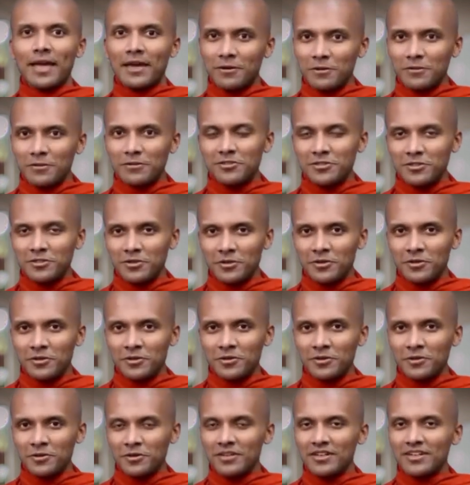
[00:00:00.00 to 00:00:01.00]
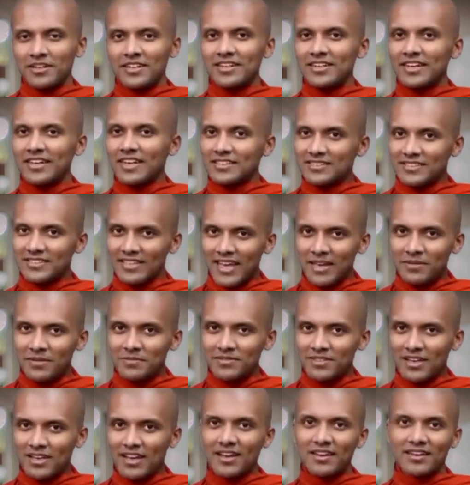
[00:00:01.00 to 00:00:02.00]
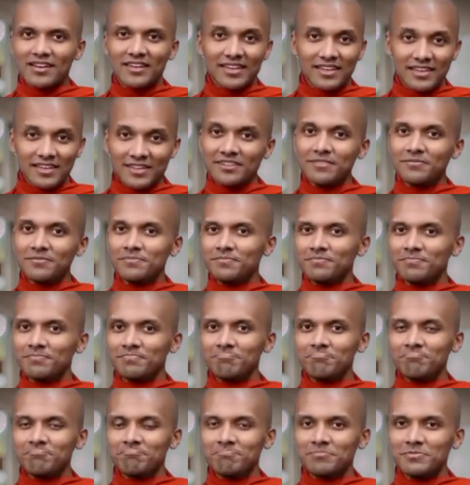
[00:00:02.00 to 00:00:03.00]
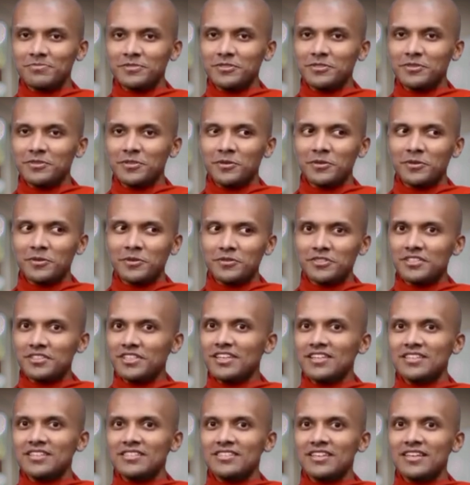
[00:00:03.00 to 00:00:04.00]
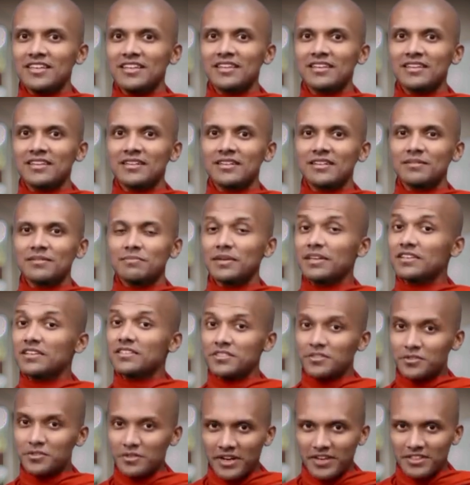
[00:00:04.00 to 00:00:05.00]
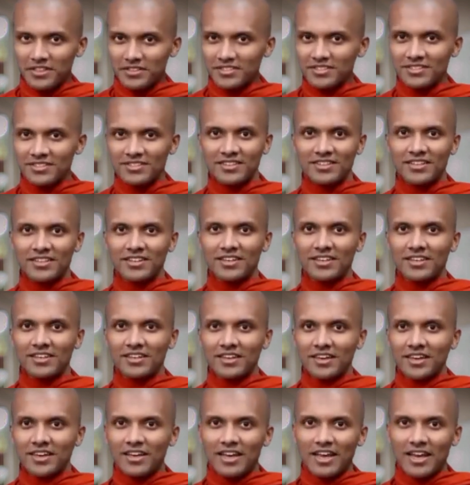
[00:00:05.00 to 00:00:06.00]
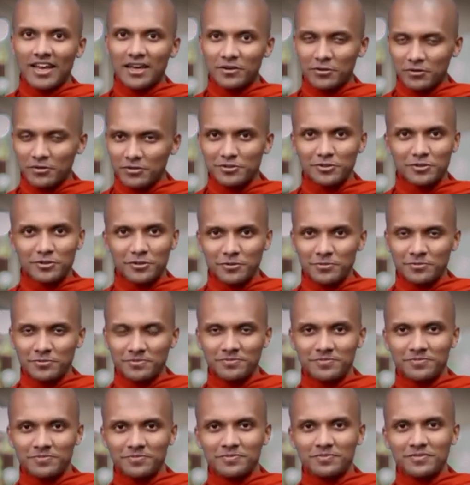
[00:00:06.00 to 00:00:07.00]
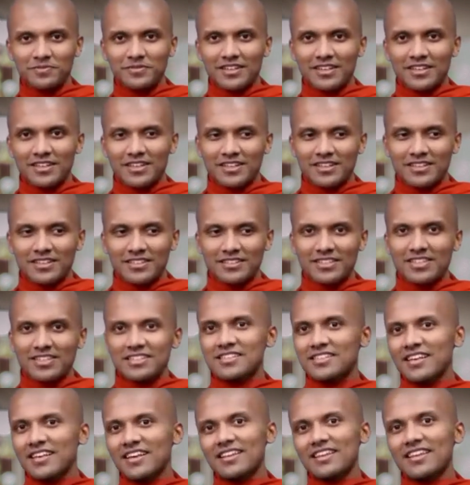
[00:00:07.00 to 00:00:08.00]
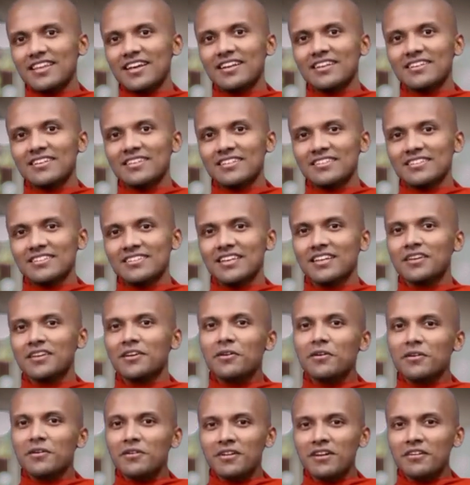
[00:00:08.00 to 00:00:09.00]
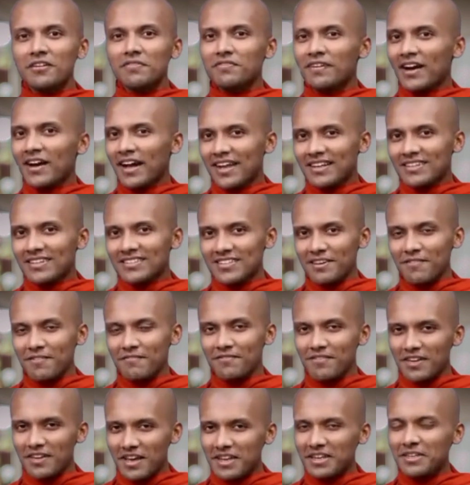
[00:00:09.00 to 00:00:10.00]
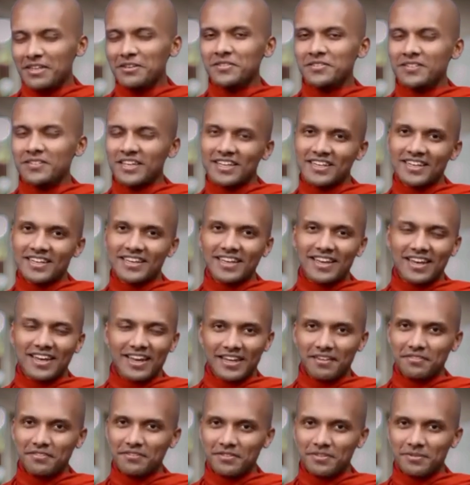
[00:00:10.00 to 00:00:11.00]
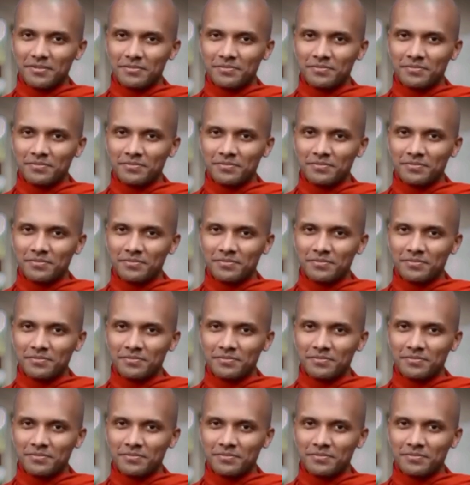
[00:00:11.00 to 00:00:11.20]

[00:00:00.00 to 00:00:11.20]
and also her exams are near, so she is in a big stress. And also, she said that she no longer finds a value in her life.